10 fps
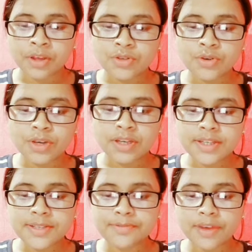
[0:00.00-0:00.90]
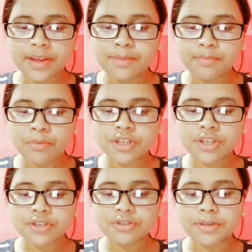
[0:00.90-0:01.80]
So it is very
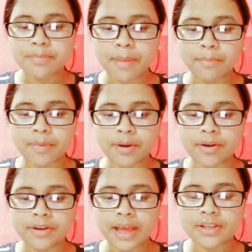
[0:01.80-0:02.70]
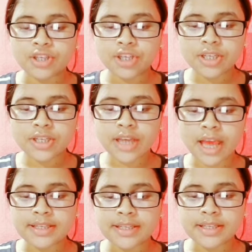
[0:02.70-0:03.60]
important to remember that just
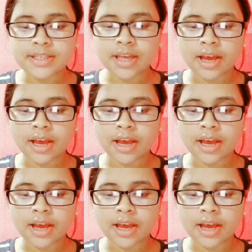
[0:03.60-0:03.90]
as it's